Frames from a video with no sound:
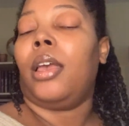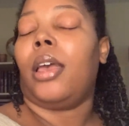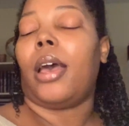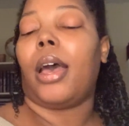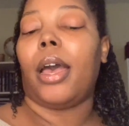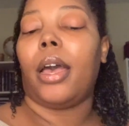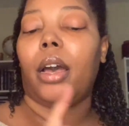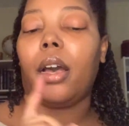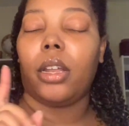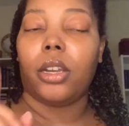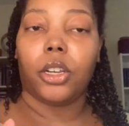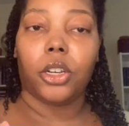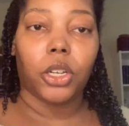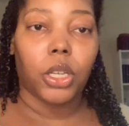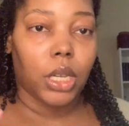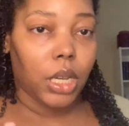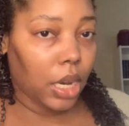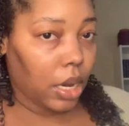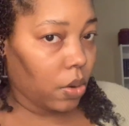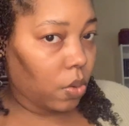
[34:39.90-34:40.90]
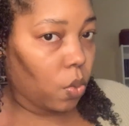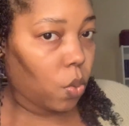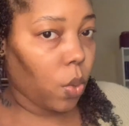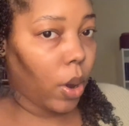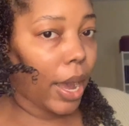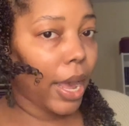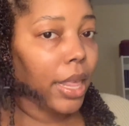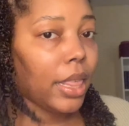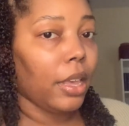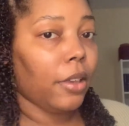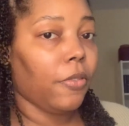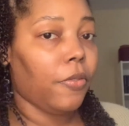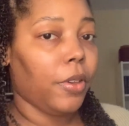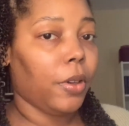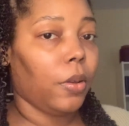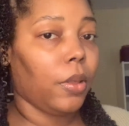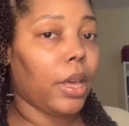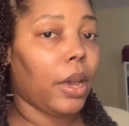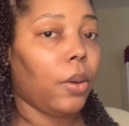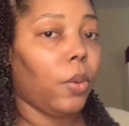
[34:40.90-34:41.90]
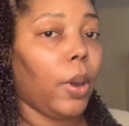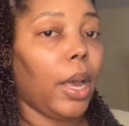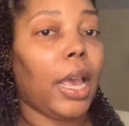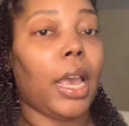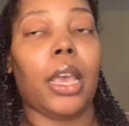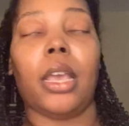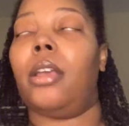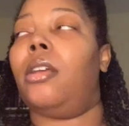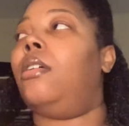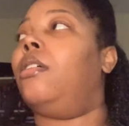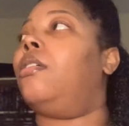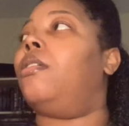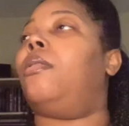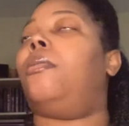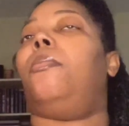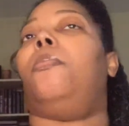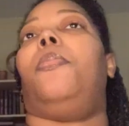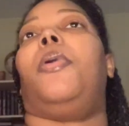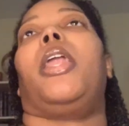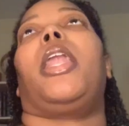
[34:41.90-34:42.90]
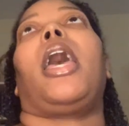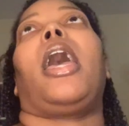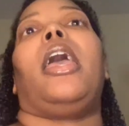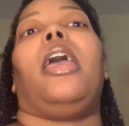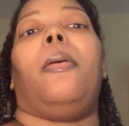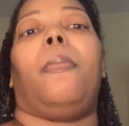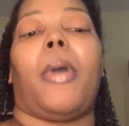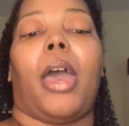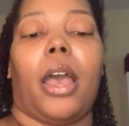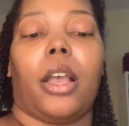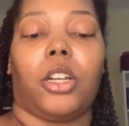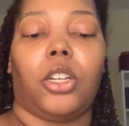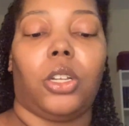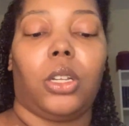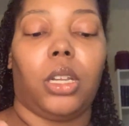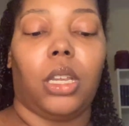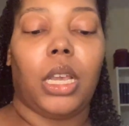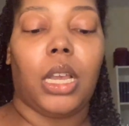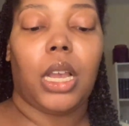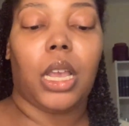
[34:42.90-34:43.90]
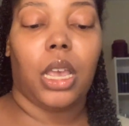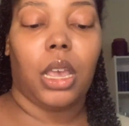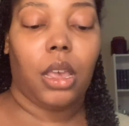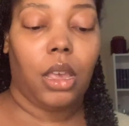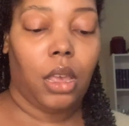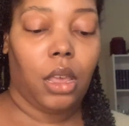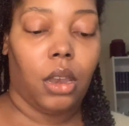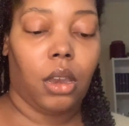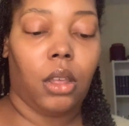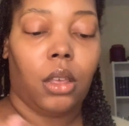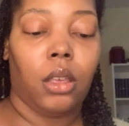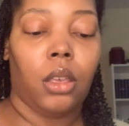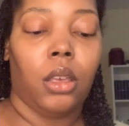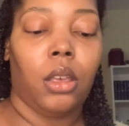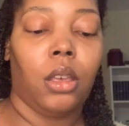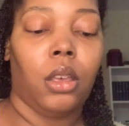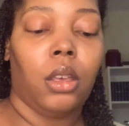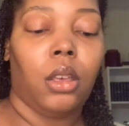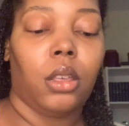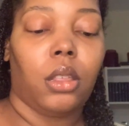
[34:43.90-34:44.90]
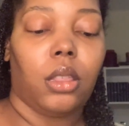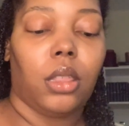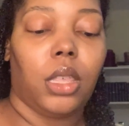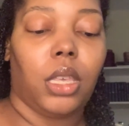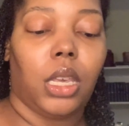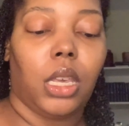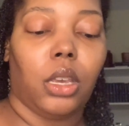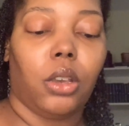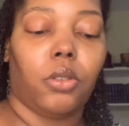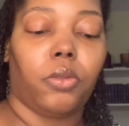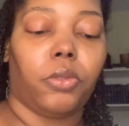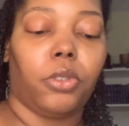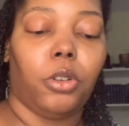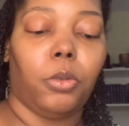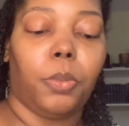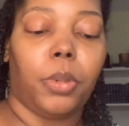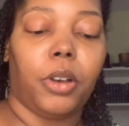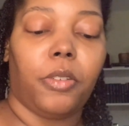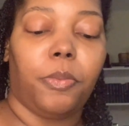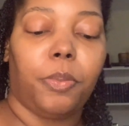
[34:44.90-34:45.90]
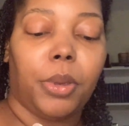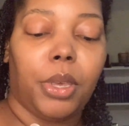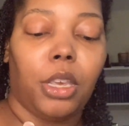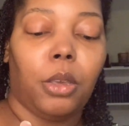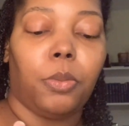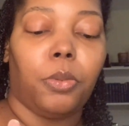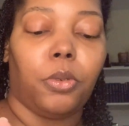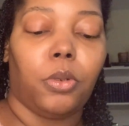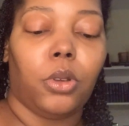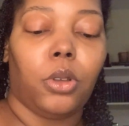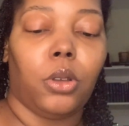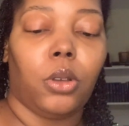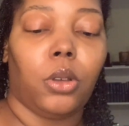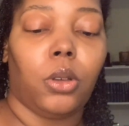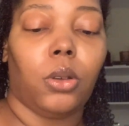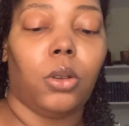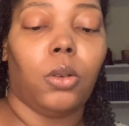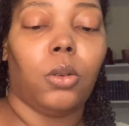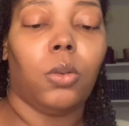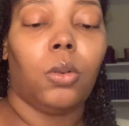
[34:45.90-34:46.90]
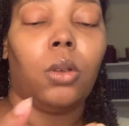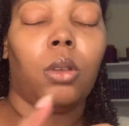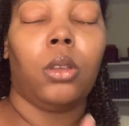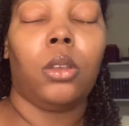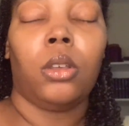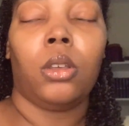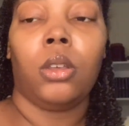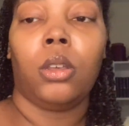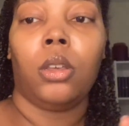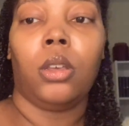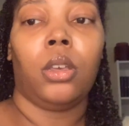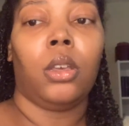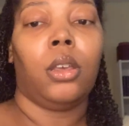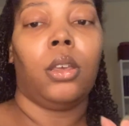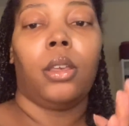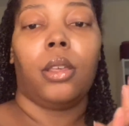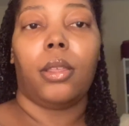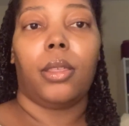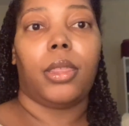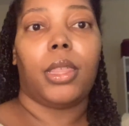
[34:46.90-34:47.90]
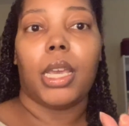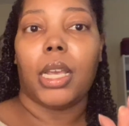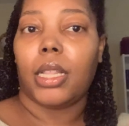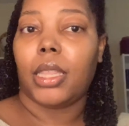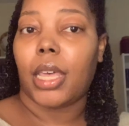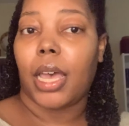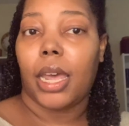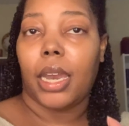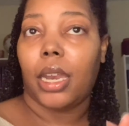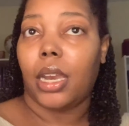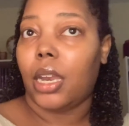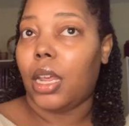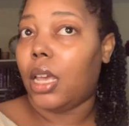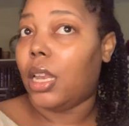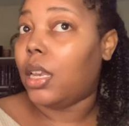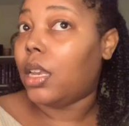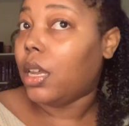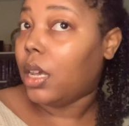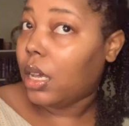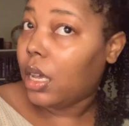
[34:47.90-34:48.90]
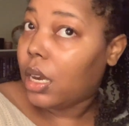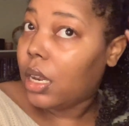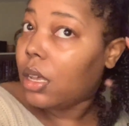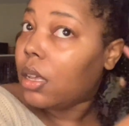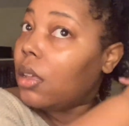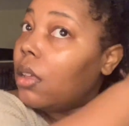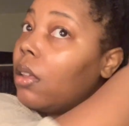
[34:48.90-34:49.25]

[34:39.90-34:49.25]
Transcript: I understand why they feel that way, but I am actually in the group of people who think that it ended